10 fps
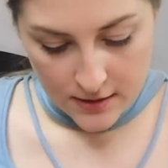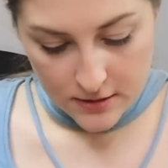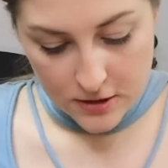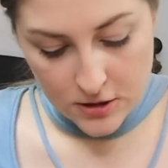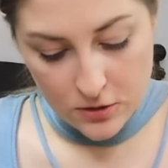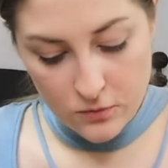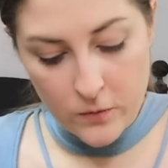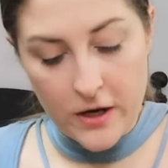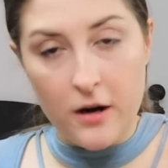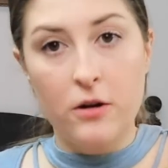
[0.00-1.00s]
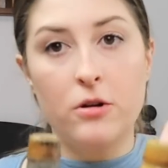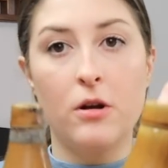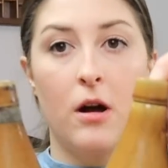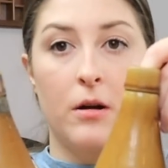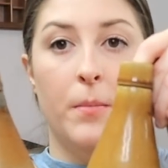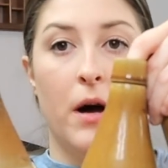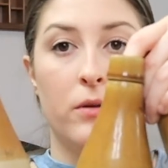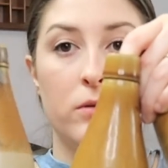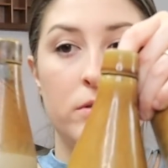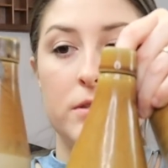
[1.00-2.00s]
stoneware crock
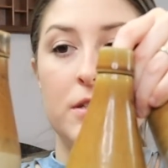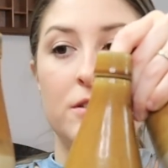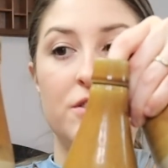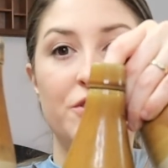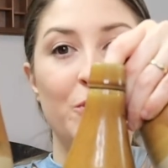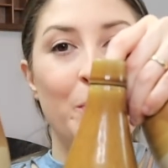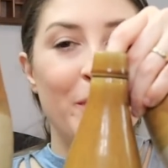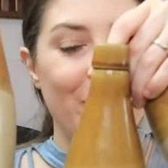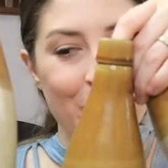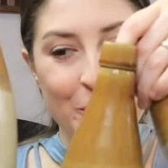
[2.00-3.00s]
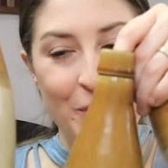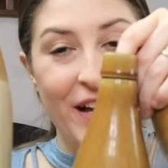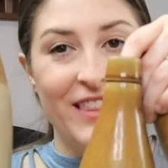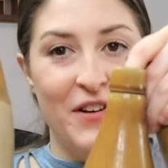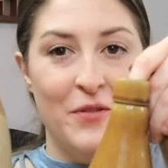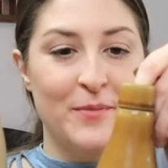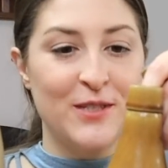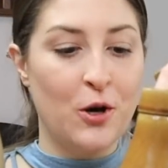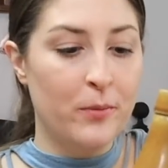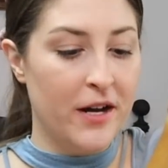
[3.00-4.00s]
bottles. Super cool. I love them
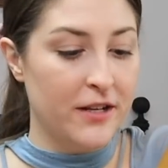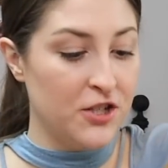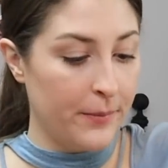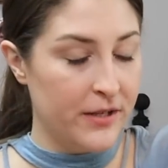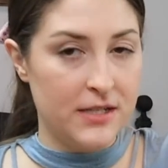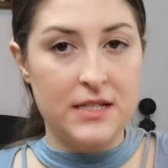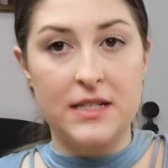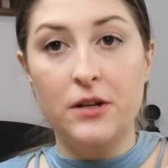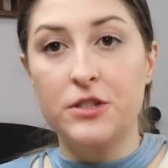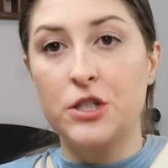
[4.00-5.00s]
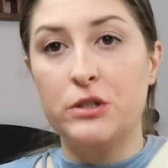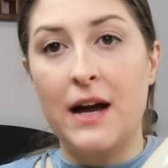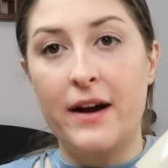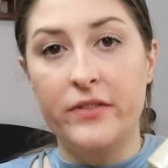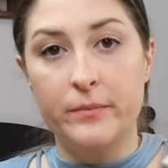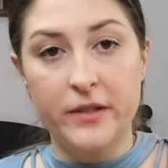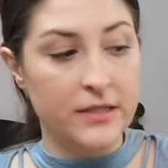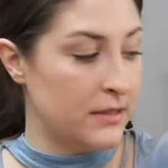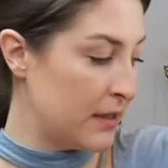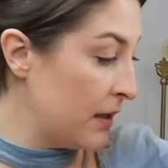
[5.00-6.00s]
so much. I'm going to sell 2. I have them
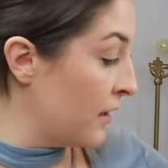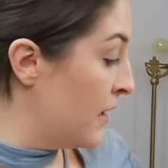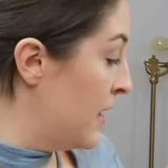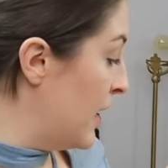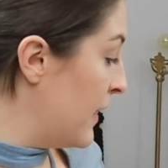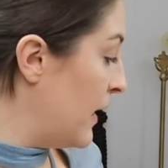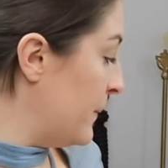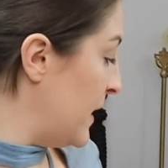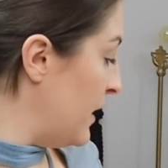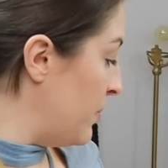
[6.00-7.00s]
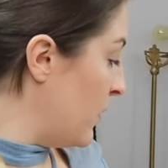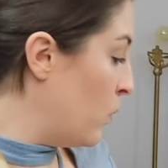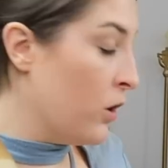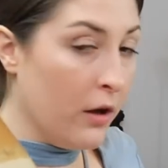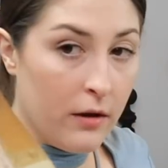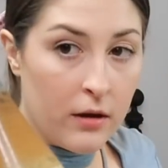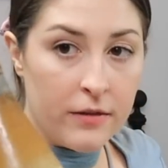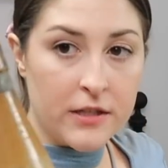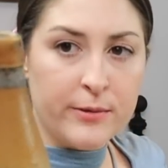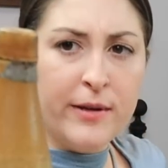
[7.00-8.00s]
listed, and then I'm keeping 1.
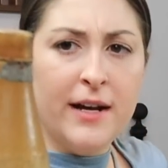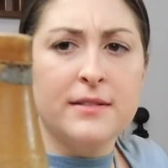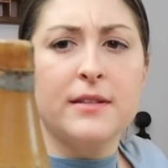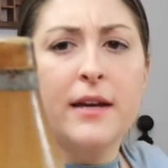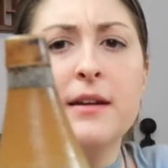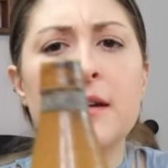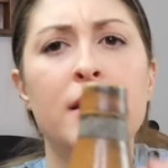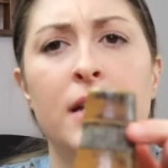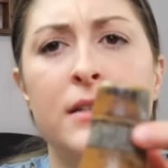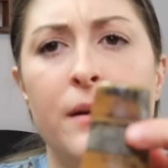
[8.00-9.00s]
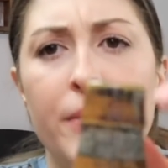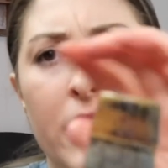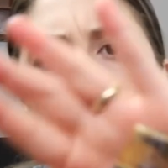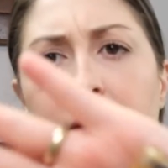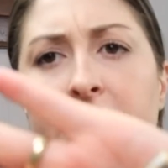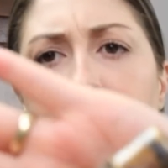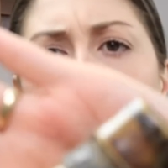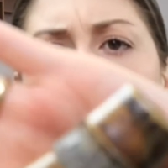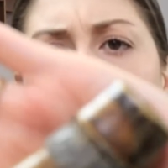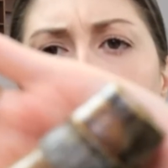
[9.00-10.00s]
This one has like something on it right
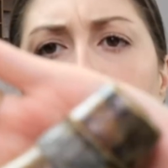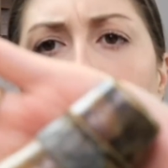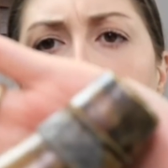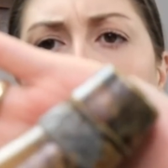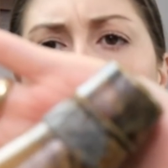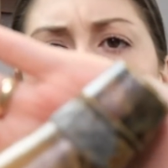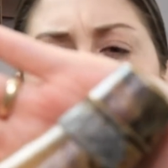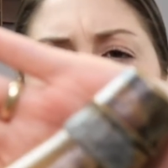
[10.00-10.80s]
here, so I'll be keeping